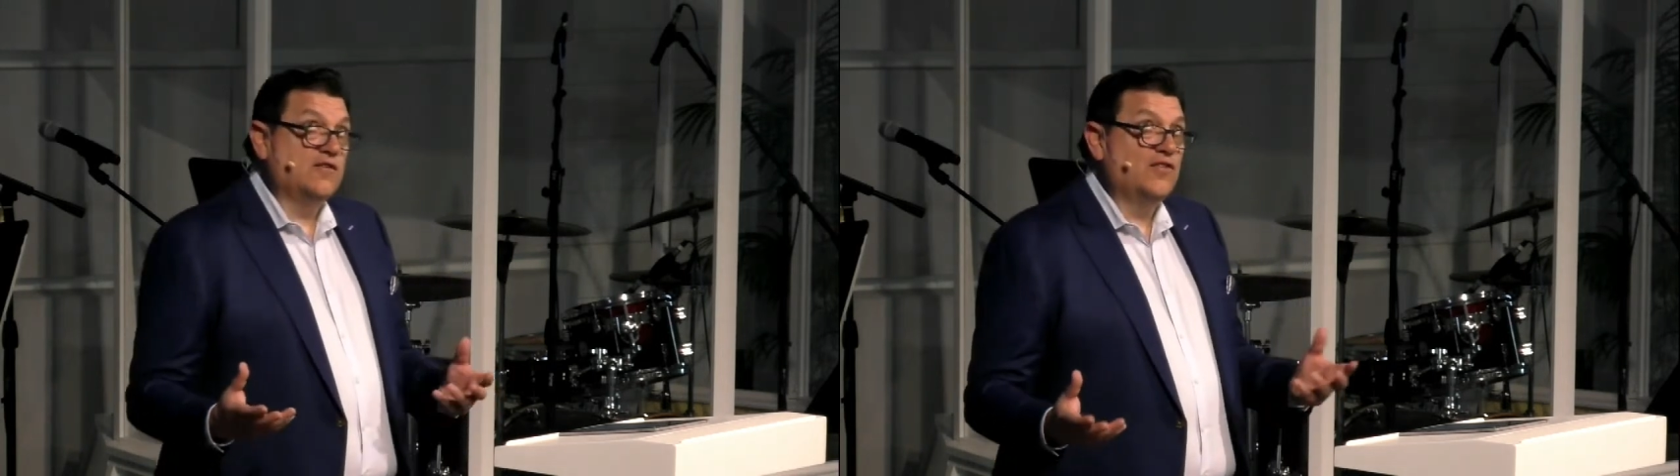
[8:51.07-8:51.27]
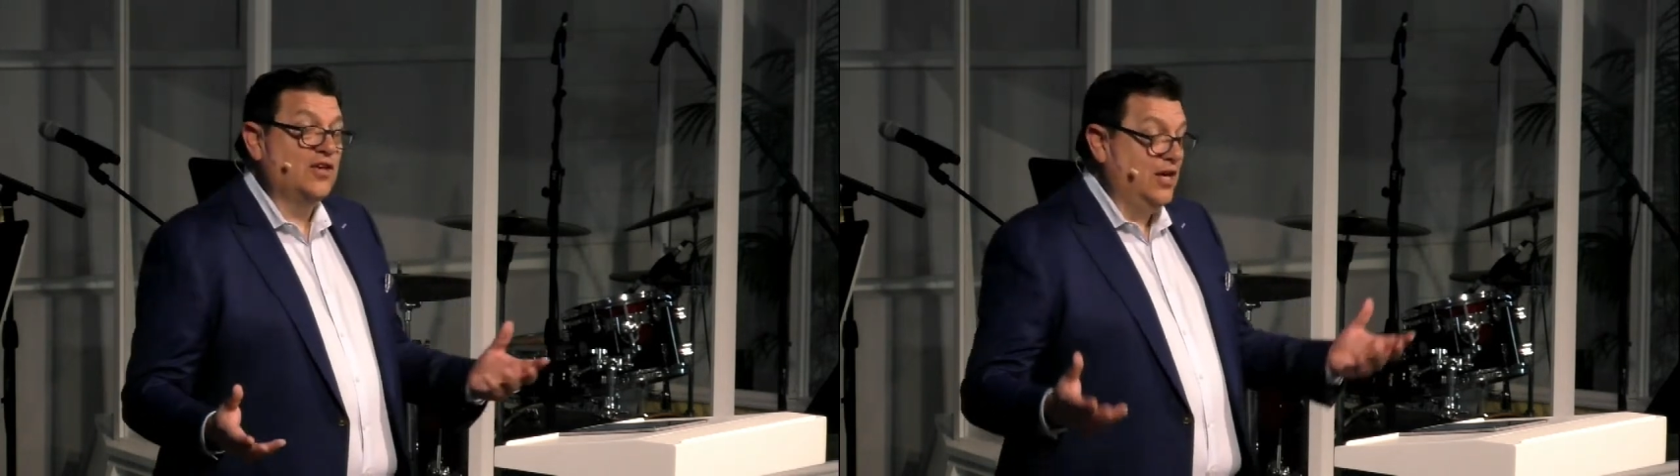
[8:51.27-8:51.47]

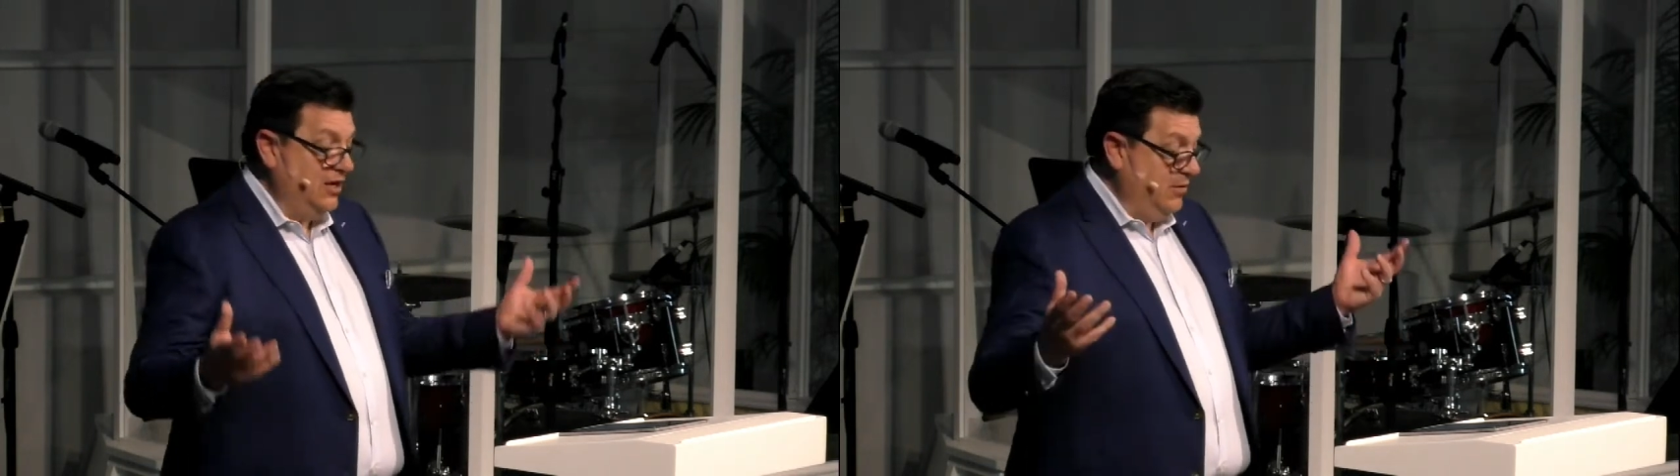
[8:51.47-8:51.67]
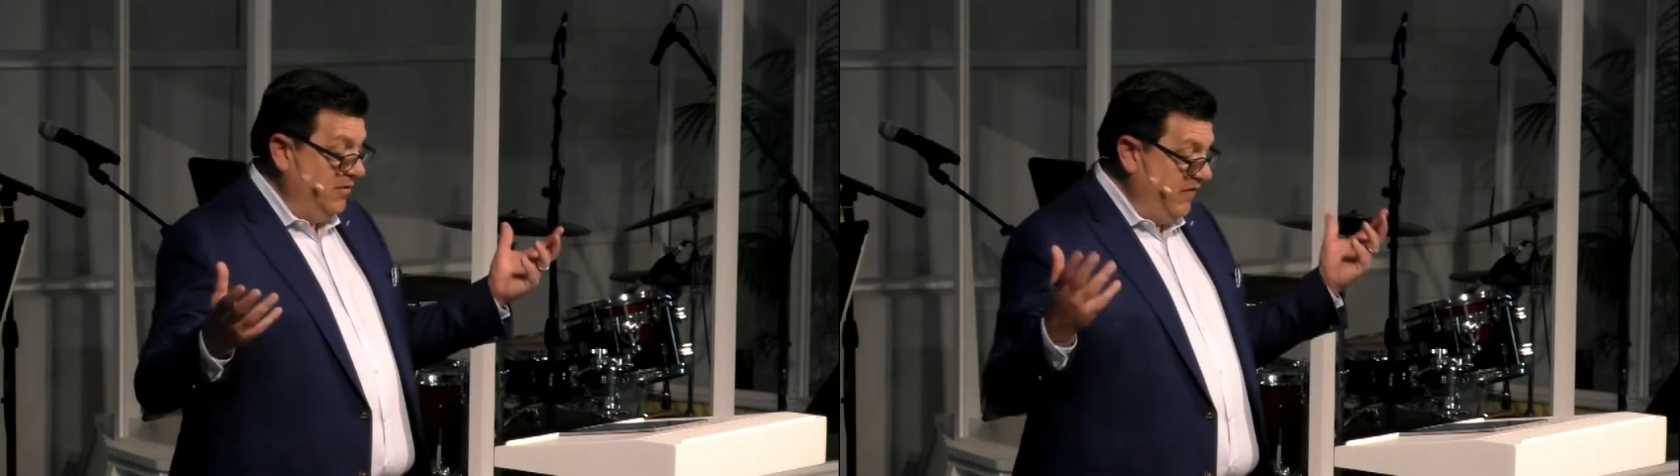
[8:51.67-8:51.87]
of the
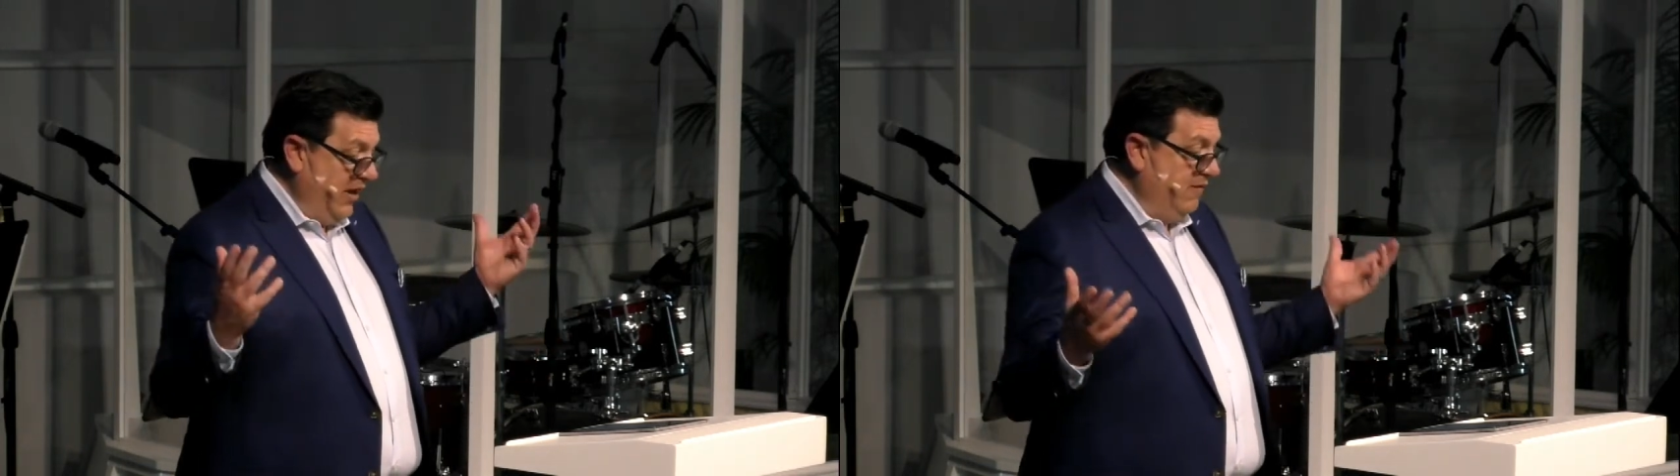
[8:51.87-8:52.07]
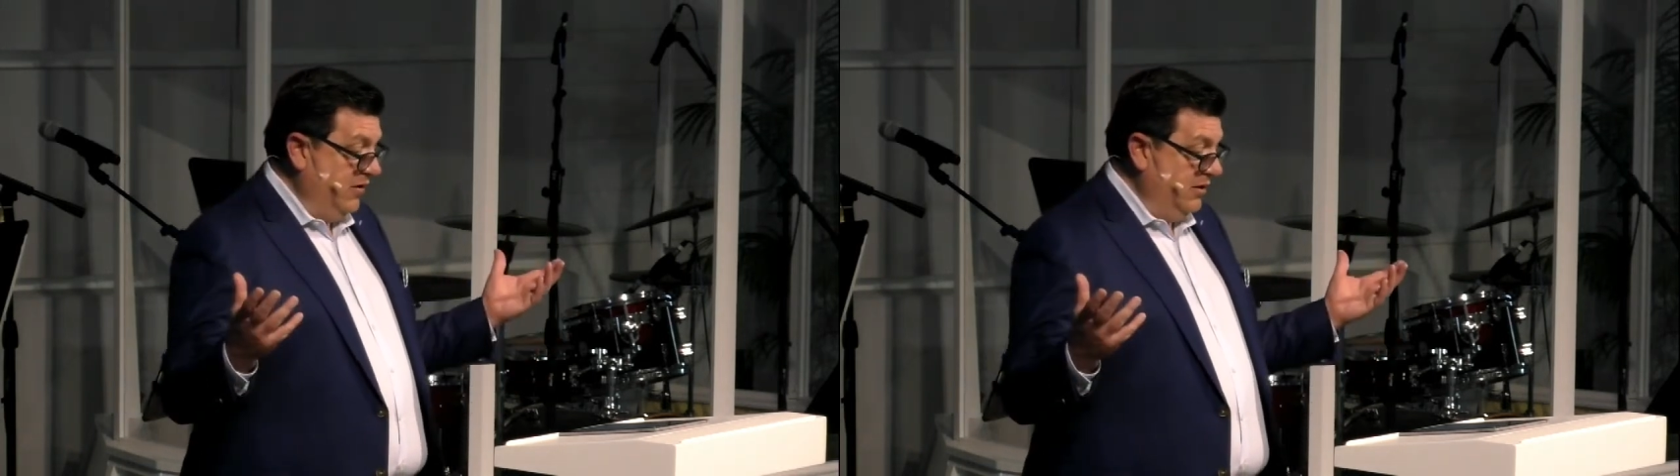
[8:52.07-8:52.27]
kingdom of
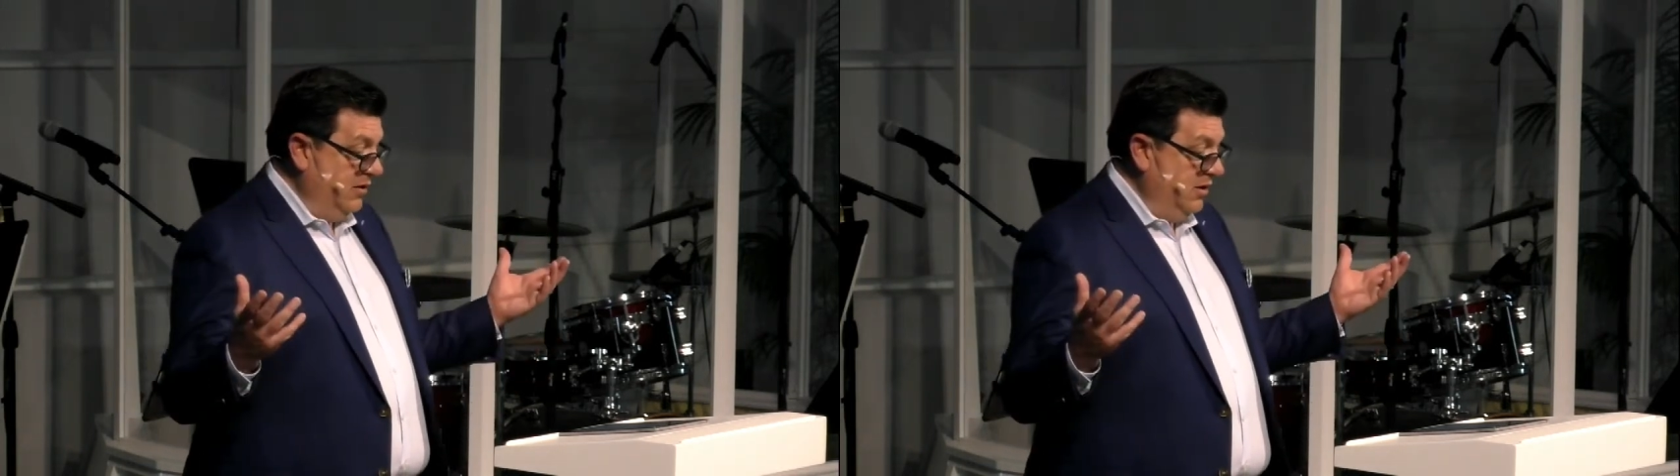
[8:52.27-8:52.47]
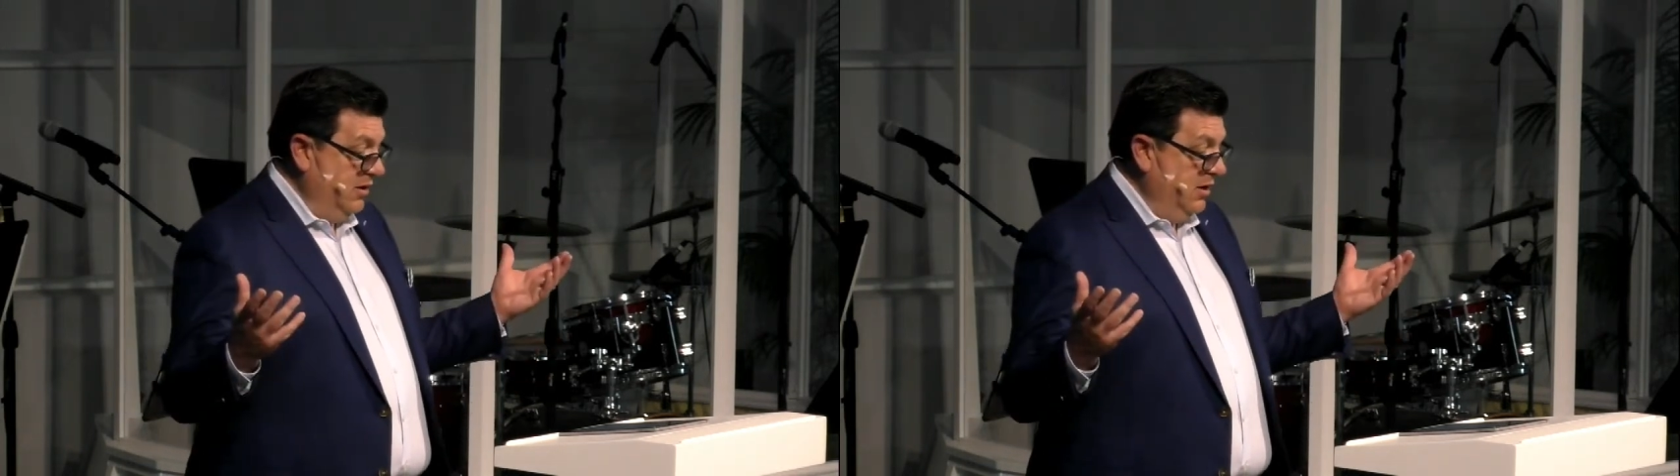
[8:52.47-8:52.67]
heaven